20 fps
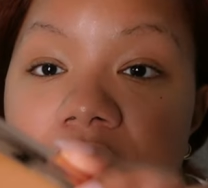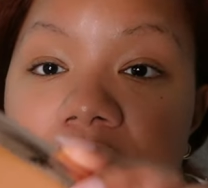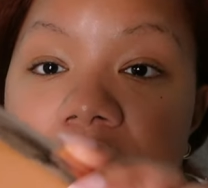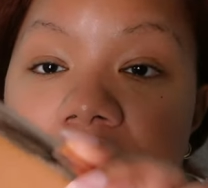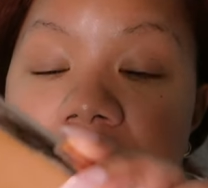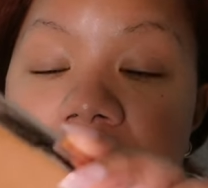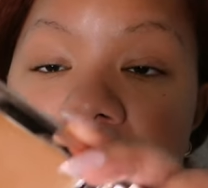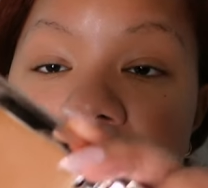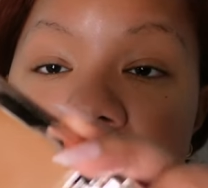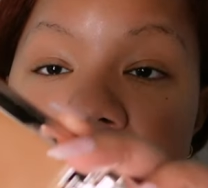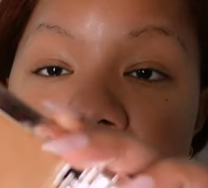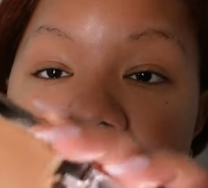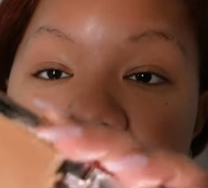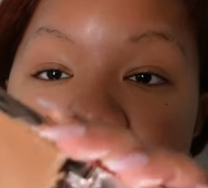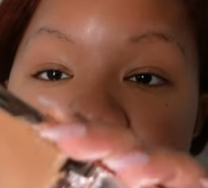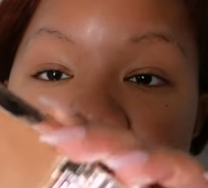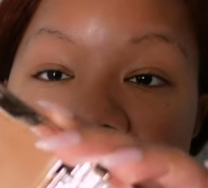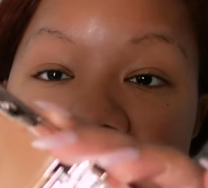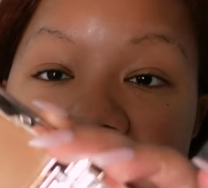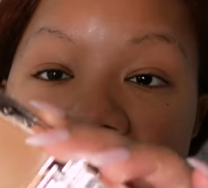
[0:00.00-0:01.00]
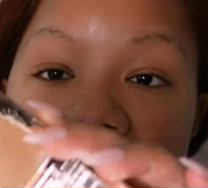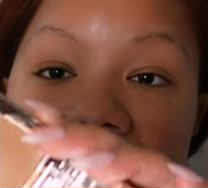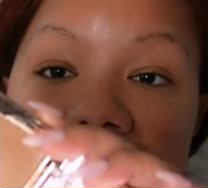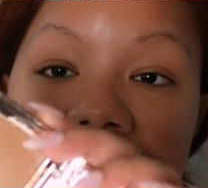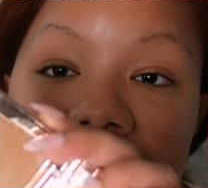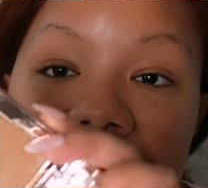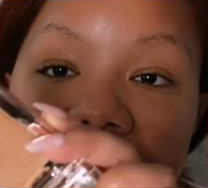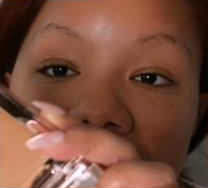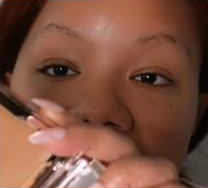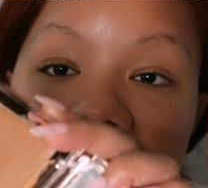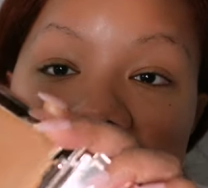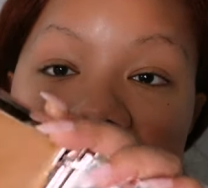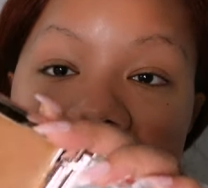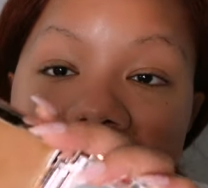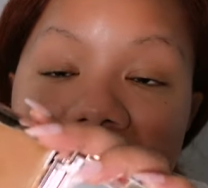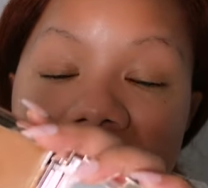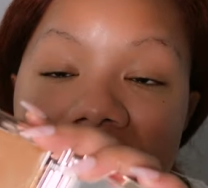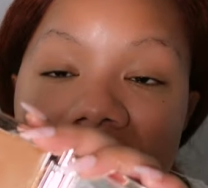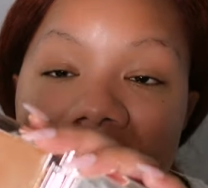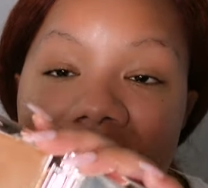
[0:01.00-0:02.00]
um, either.
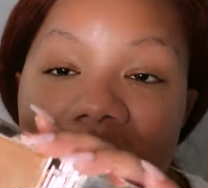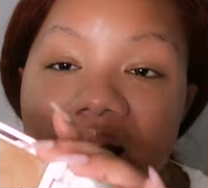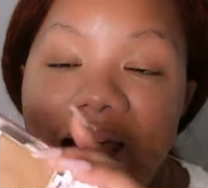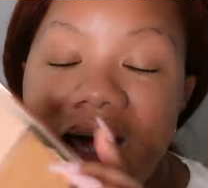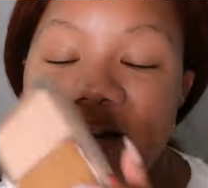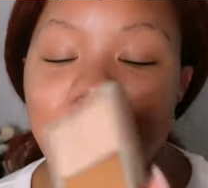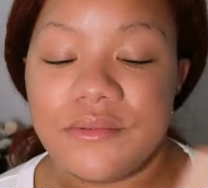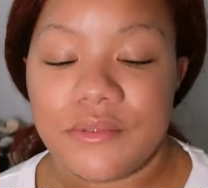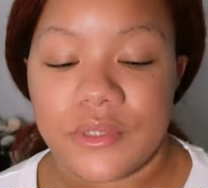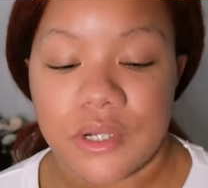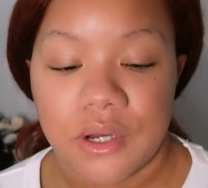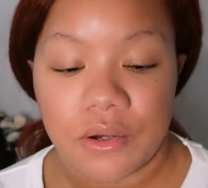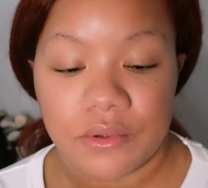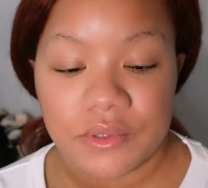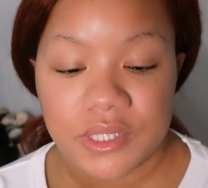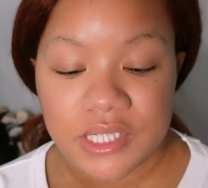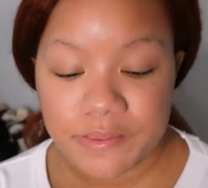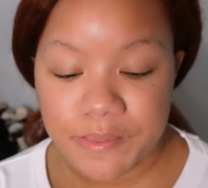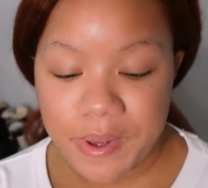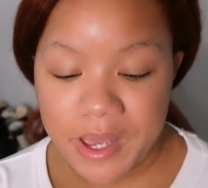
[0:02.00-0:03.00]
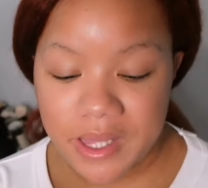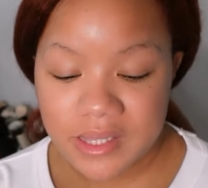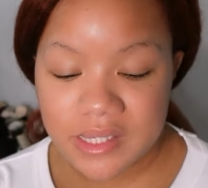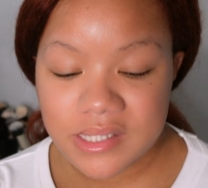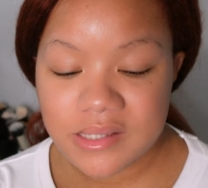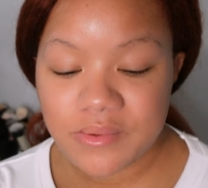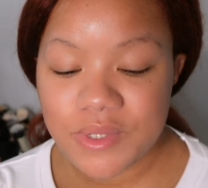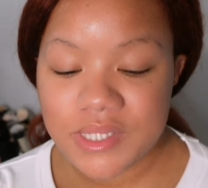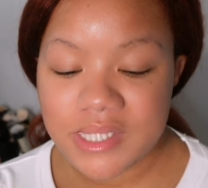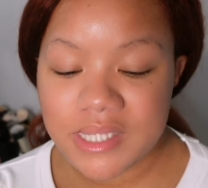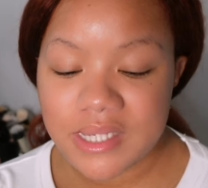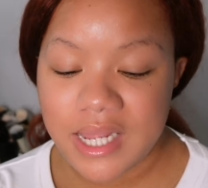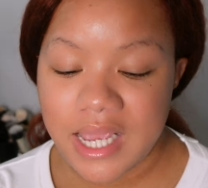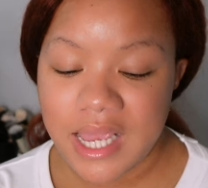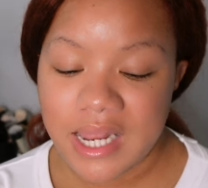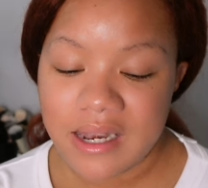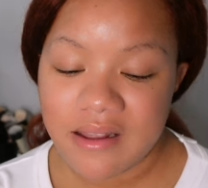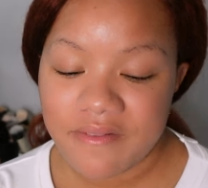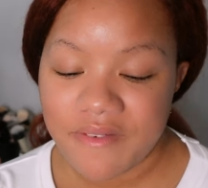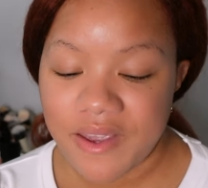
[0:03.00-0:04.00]
And I don't know, this this was an
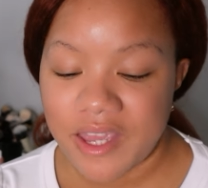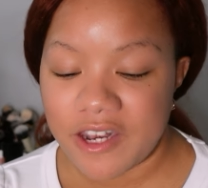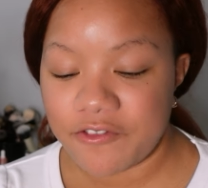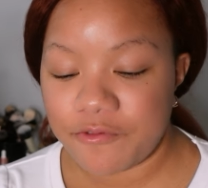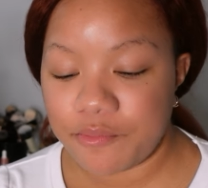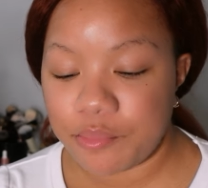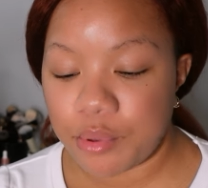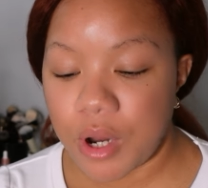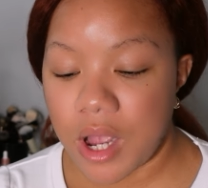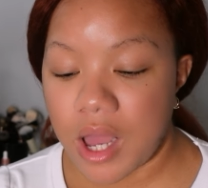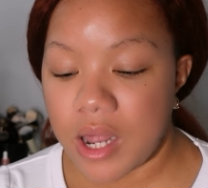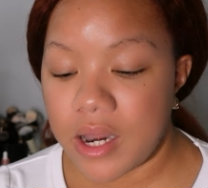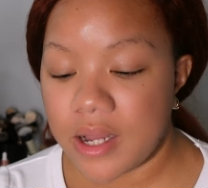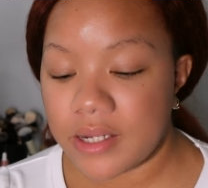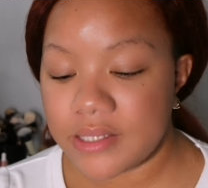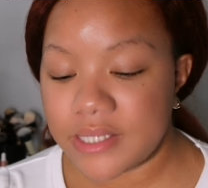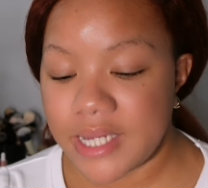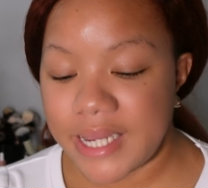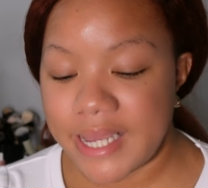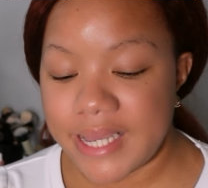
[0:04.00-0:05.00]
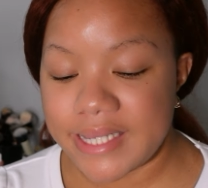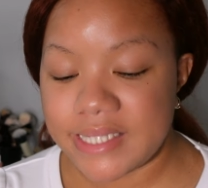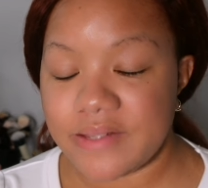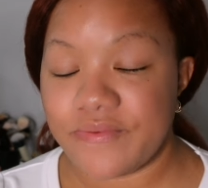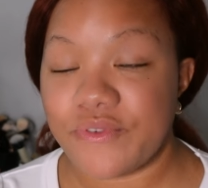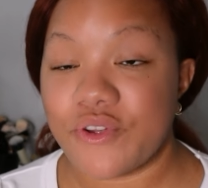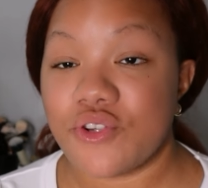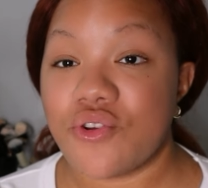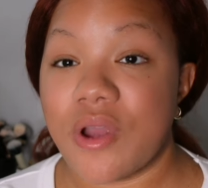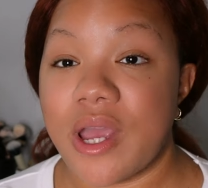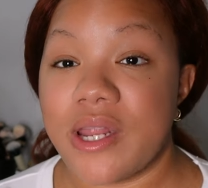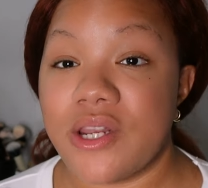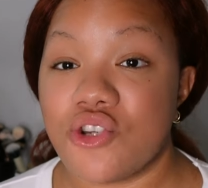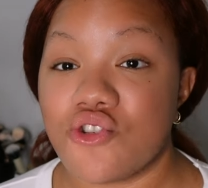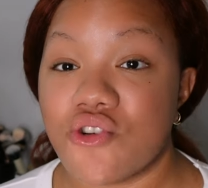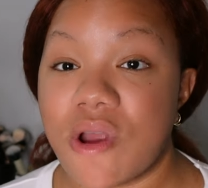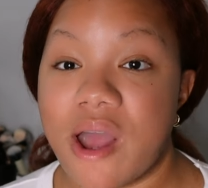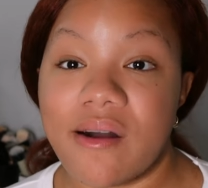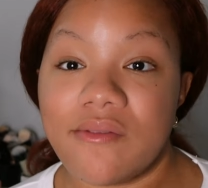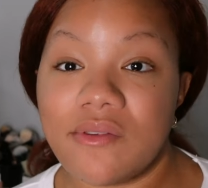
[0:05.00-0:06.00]
innovative product, I guess, if you're trying to
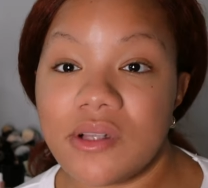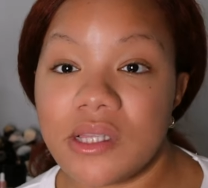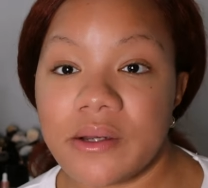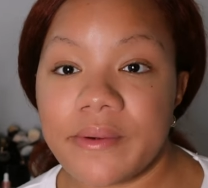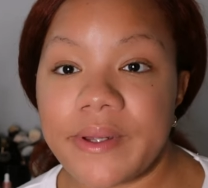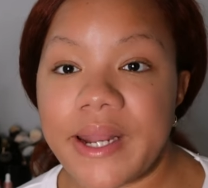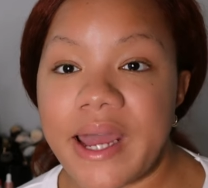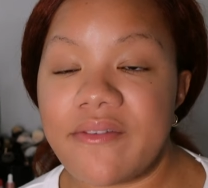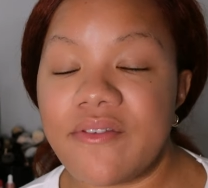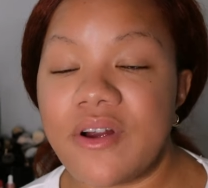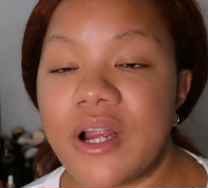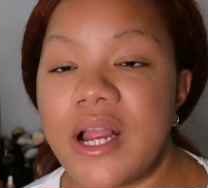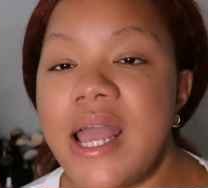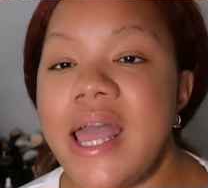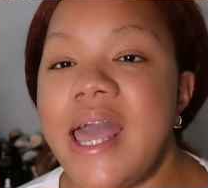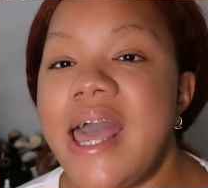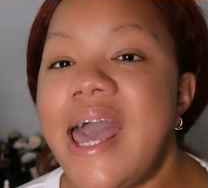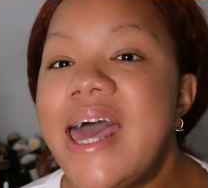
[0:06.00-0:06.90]
travel or whatever.